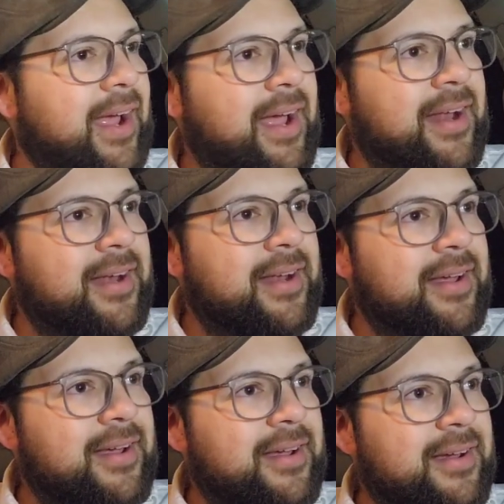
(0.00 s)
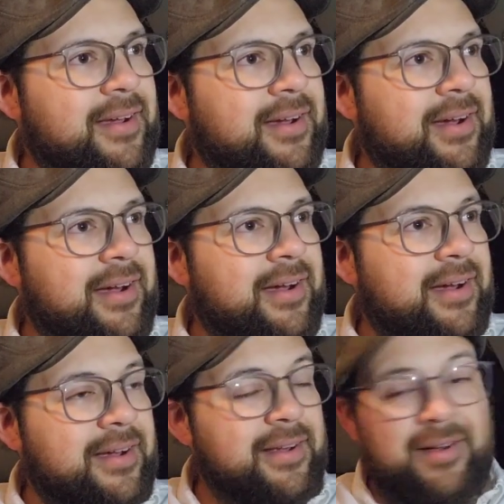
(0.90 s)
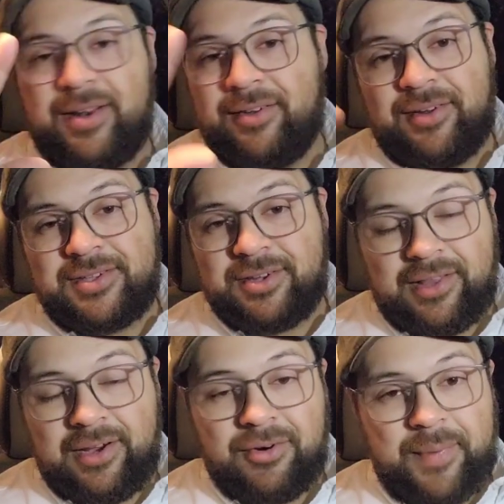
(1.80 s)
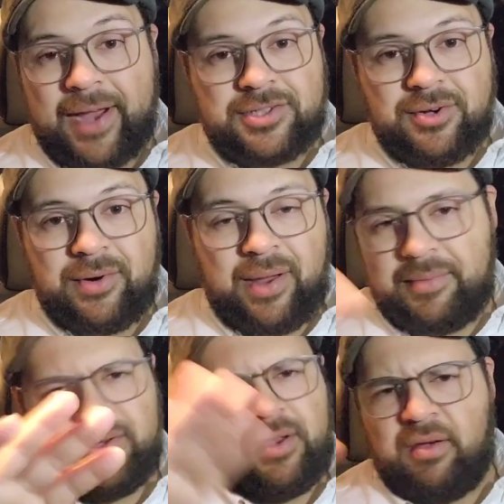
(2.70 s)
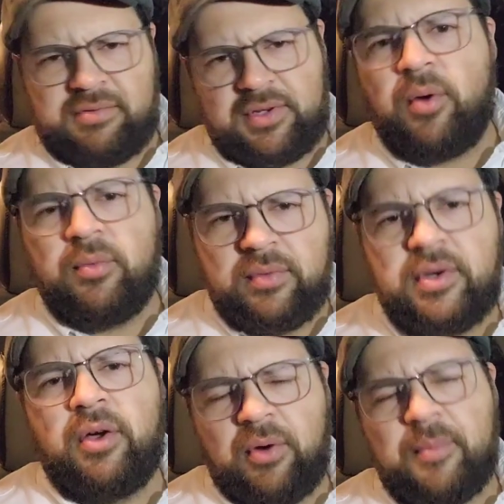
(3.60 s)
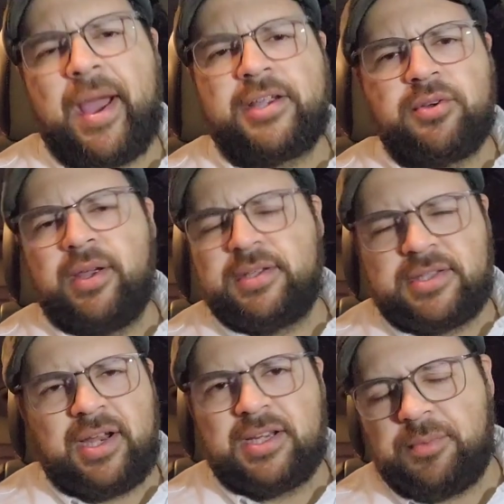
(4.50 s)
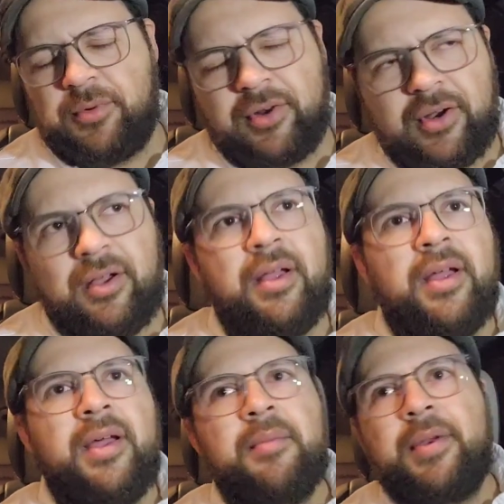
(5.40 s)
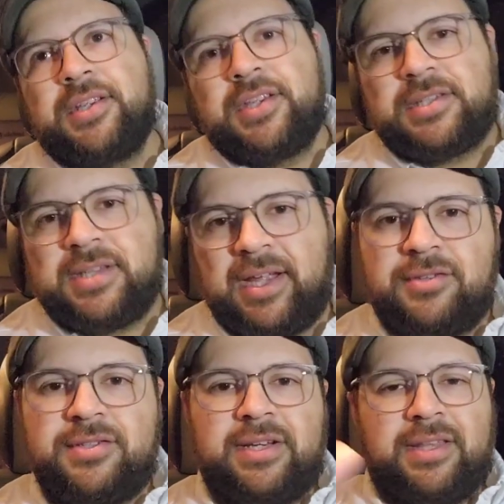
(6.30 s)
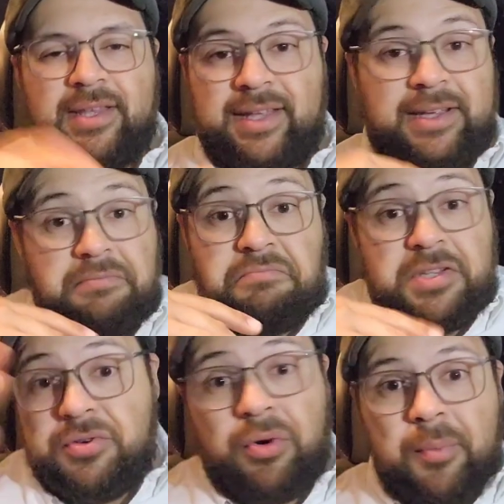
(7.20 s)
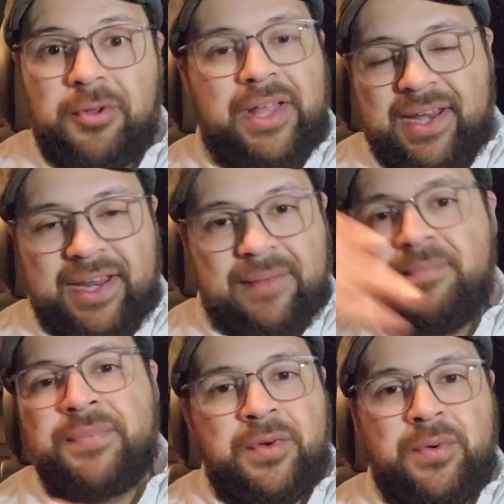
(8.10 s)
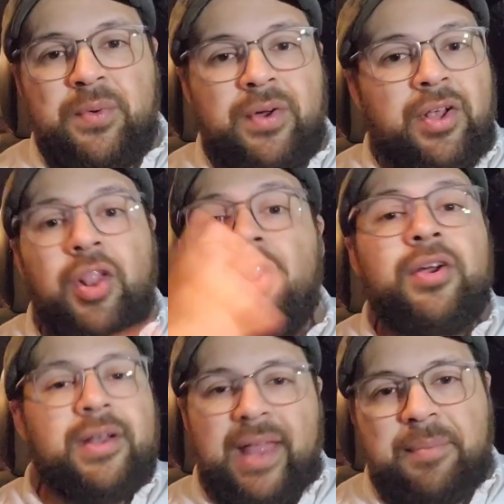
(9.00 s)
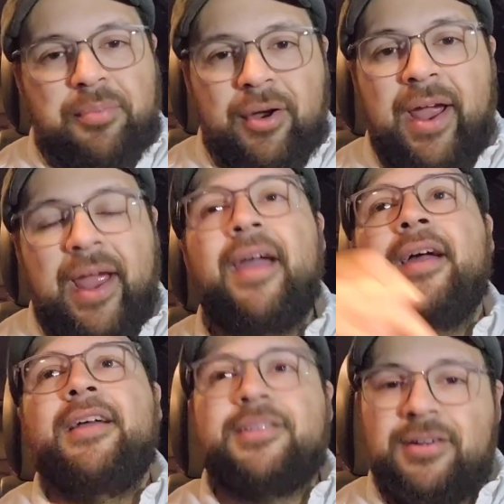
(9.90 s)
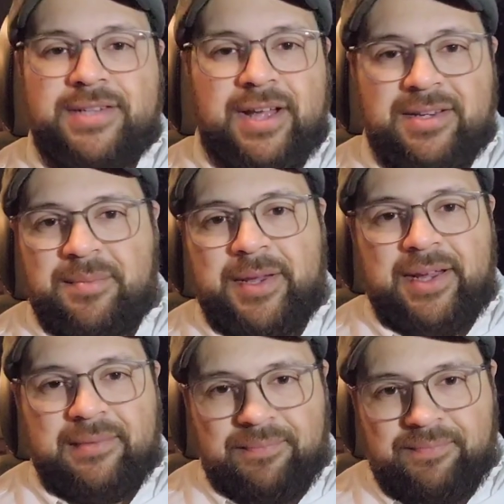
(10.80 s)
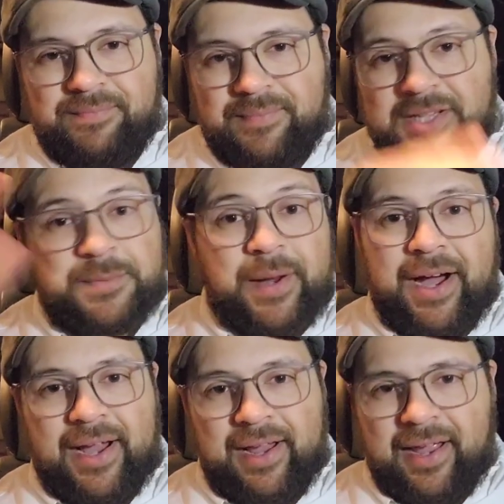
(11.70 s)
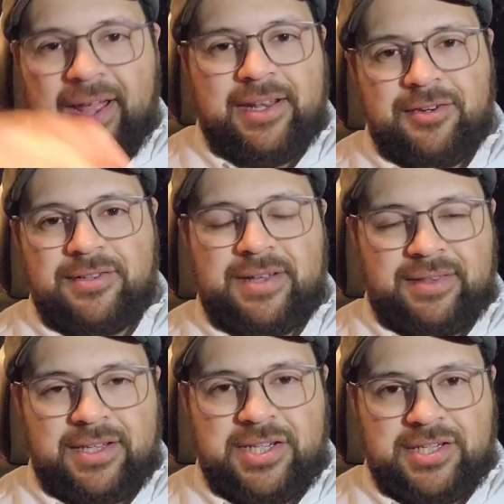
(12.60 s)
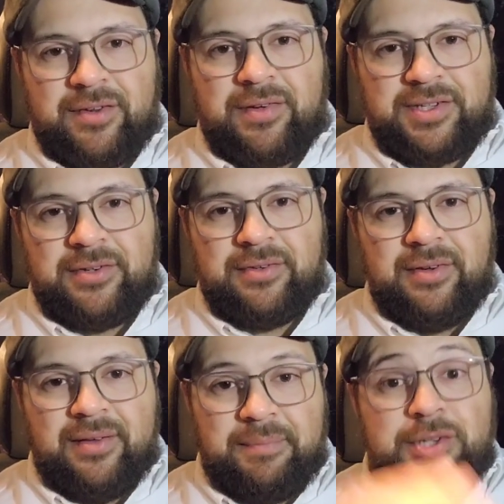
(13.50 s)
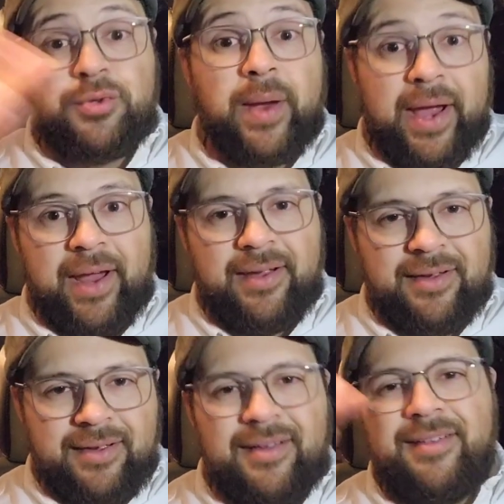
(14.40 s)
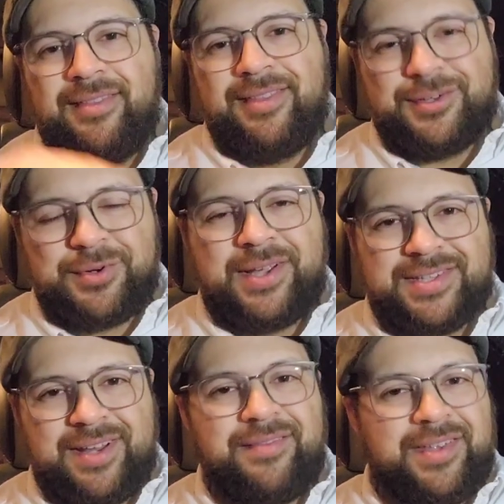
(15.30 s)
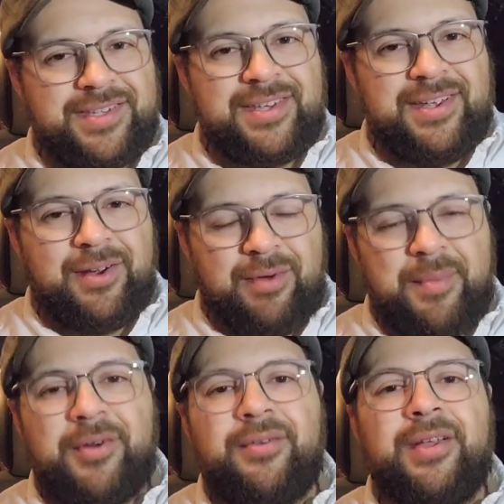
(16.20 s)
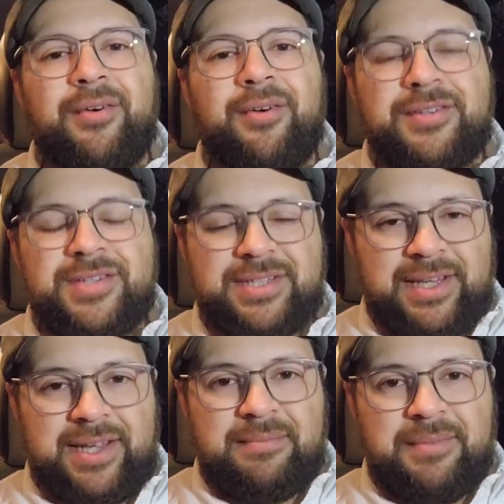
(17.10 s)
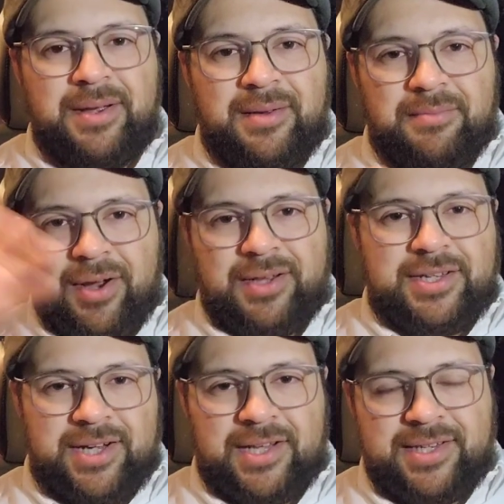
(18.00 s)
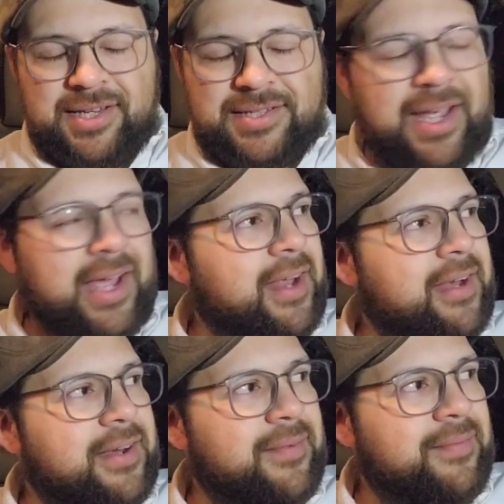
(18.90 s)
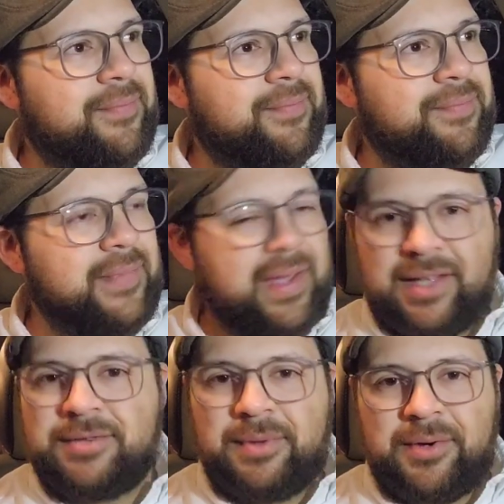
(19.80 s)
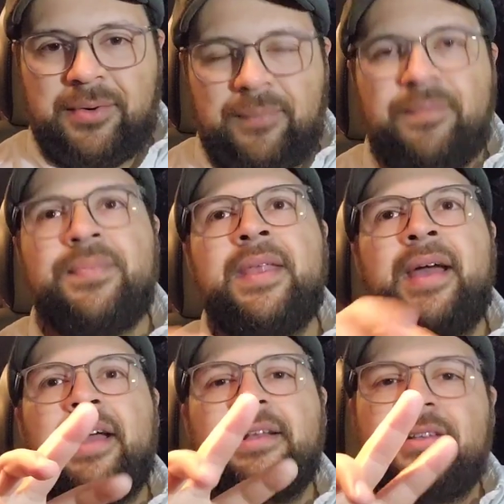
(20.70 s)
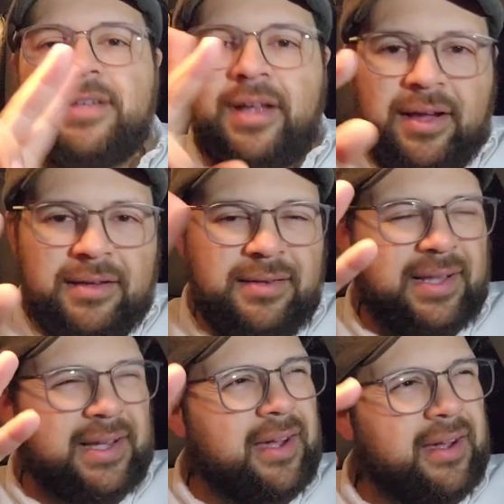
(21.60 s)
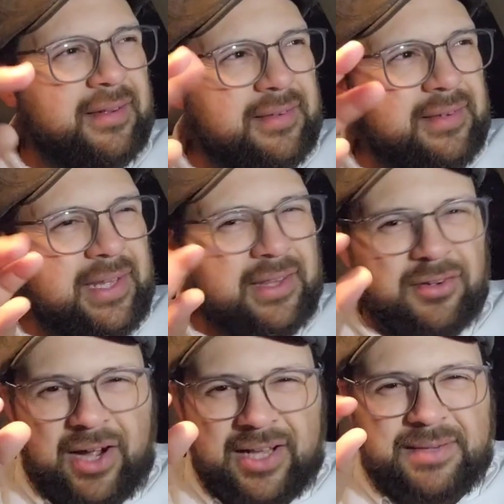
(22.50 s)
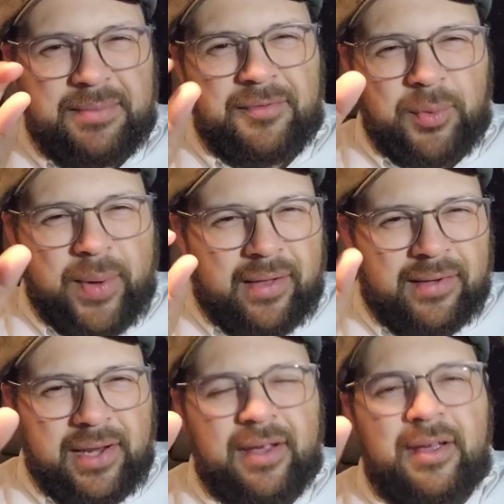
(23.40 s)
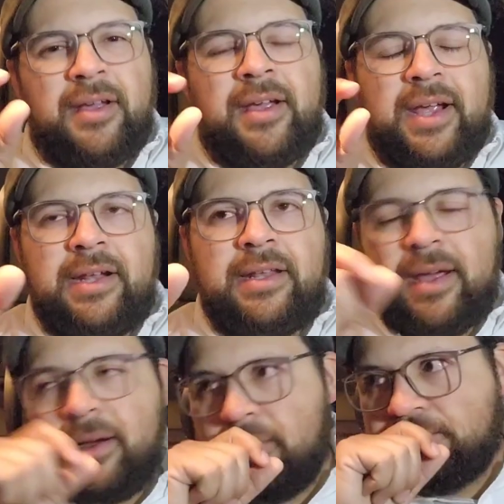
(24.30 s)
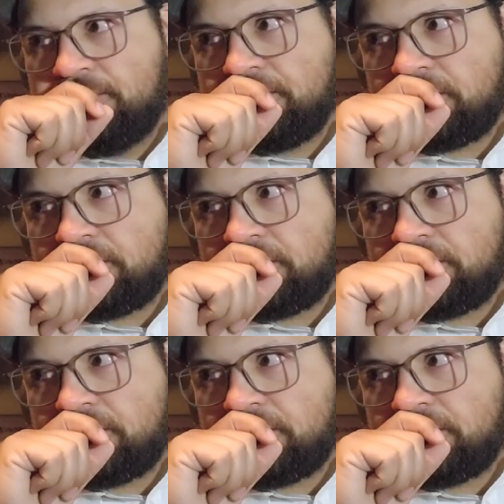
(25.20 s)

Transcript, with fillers: And, you know, I don't necessarily know her backstory. I don't know her backstory because it's not explored at all. But it's just interesting to think, like, this normal lady who looked like prey turns out to be a spy, and turns out that she's going to betray the trust of this criminal in order to see him brought to justice. And I think that's really cool. I think there's a, like, a neat little concept of duality in there.